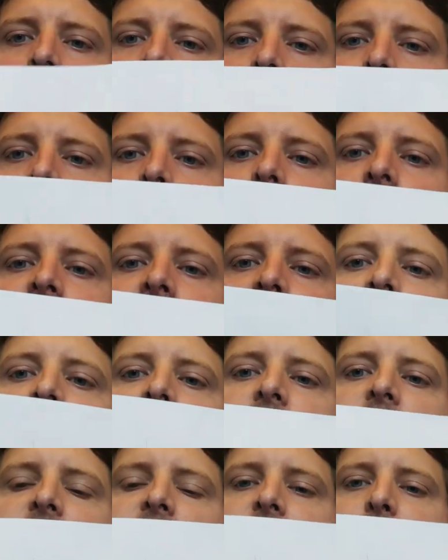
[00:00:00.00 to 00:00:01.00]
And all you need
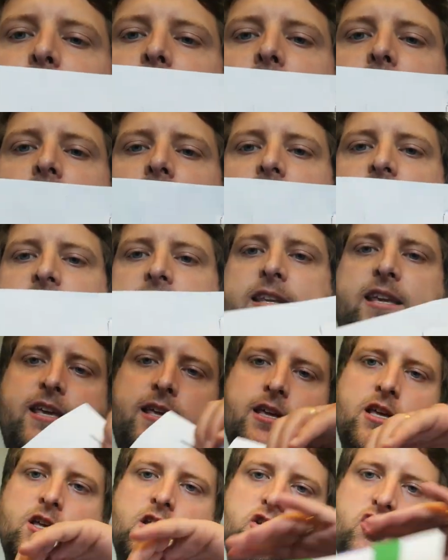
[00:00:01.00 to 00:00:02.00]
is you need a mummy or daddy
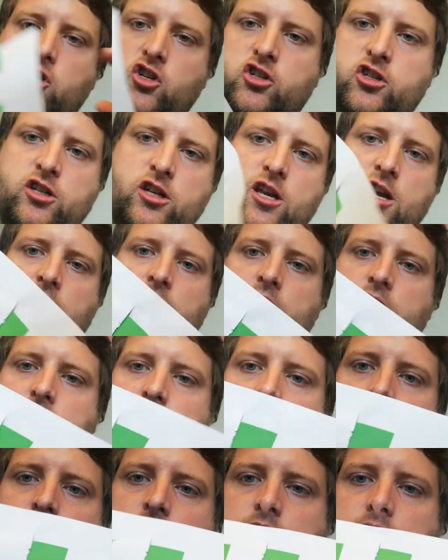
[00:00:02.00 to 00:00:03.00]
just to cut
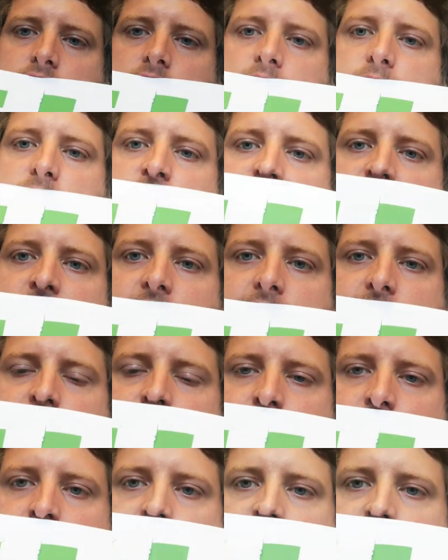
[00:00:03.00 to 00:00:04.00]
some
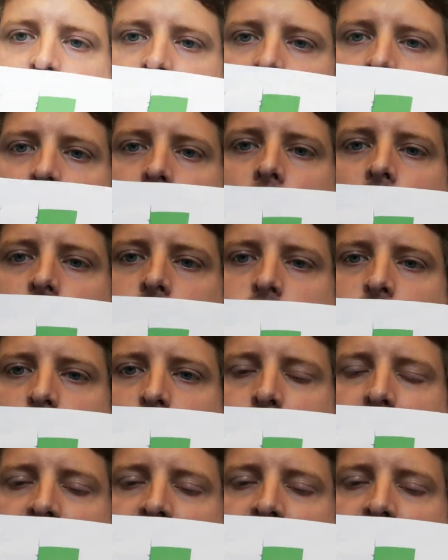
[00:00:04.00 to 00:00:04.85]
slits in some card or some